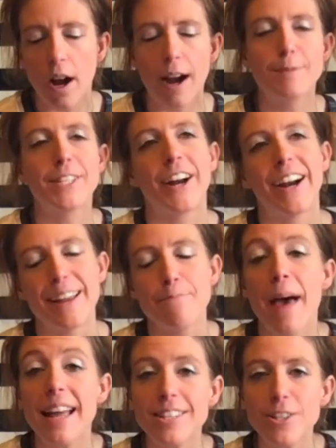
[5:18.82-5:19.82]
I'm sorry,
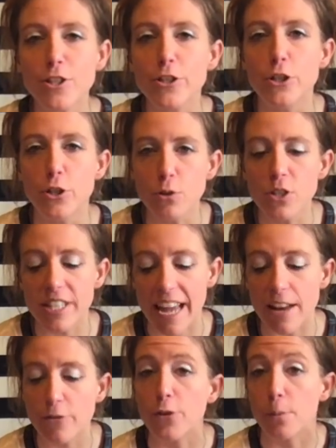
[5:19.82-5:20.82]
pentacles do
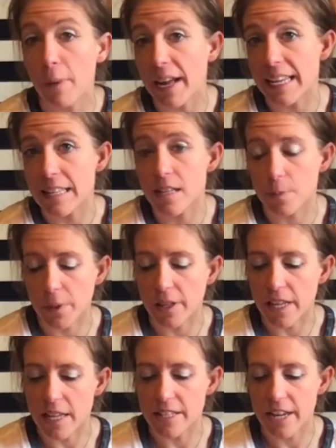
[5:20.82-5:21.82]
stand for money
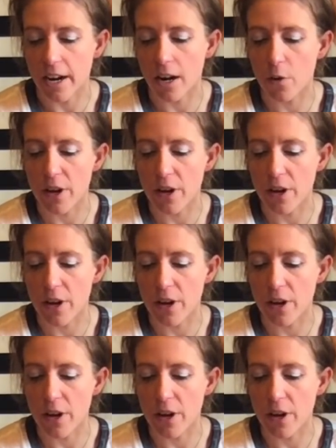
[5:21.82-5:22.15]
typically in tarot.